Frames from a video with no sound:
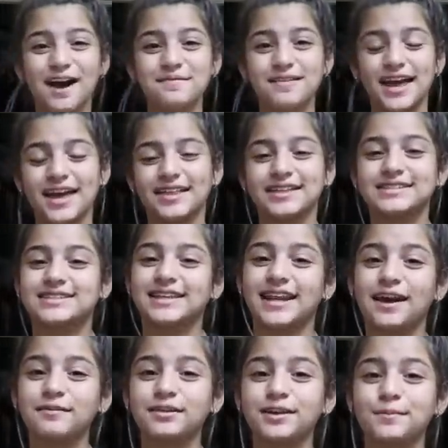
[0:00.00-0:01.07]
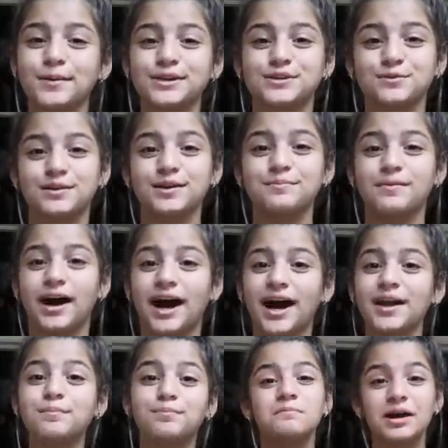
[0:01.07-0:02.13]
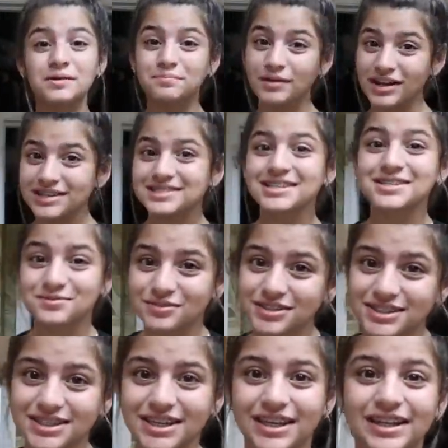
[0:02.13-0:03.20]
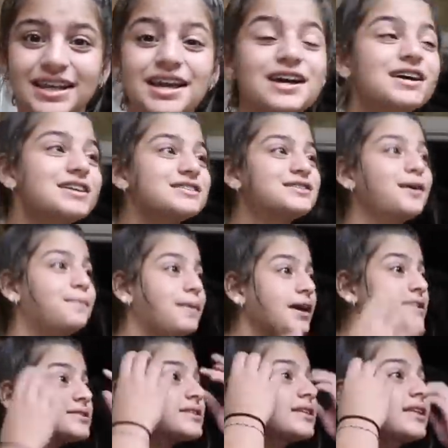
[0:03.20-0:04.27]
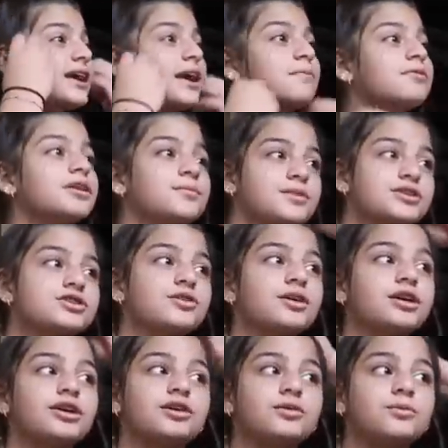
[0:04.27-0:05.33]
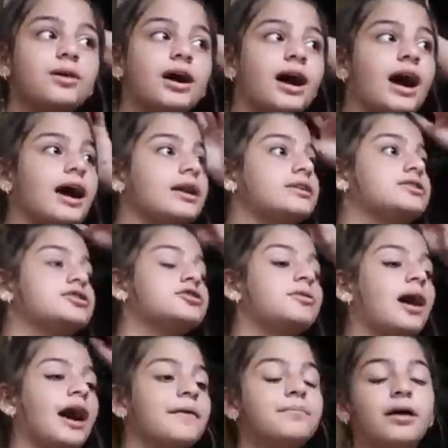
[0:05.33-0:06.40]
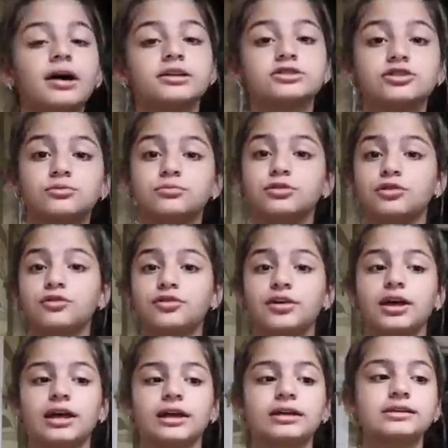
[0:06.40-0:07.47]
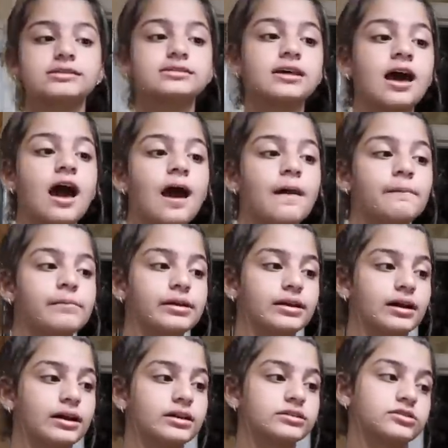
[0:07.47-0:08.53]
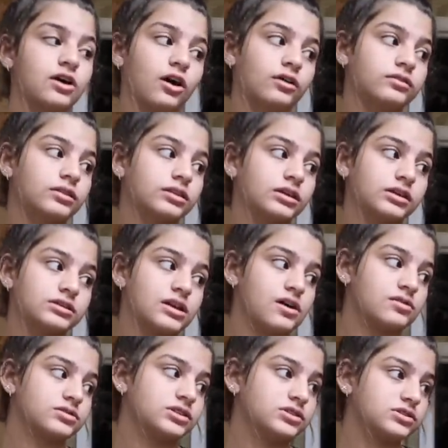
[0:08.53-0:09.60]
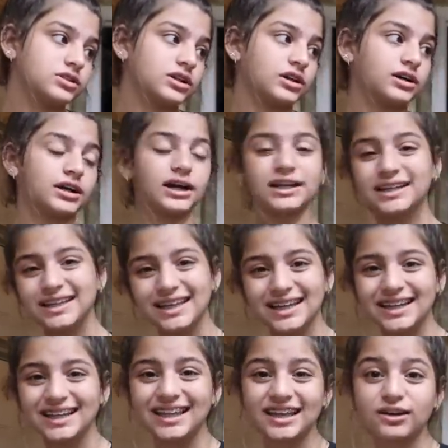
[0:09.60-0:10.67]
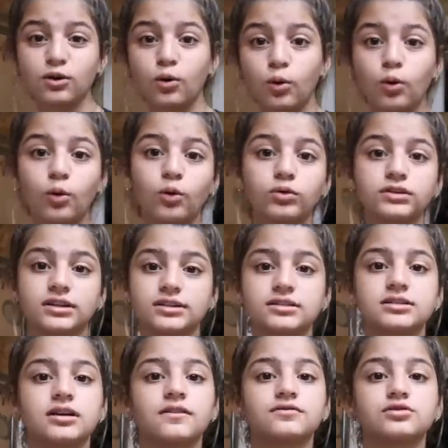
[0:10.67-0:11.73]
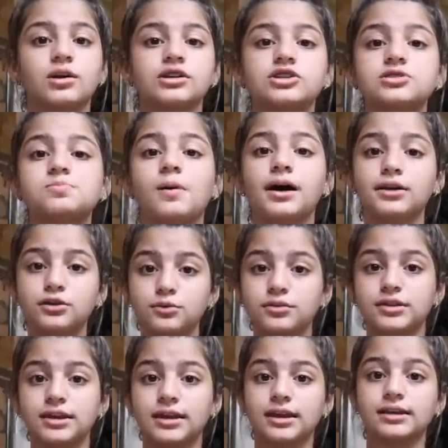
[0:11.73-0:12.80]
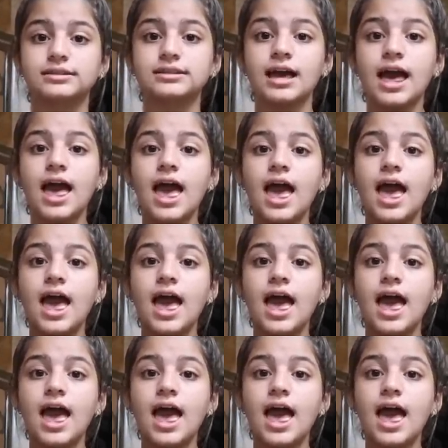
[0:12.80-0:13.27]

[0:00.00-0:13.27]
I'm Keilly. Today I'm gonna be doing my braces routine. So basically, I'm gonna be showing you what I do. I bought some new things because all the things I was using are kind of getting like old and stuff. So I just bought new things.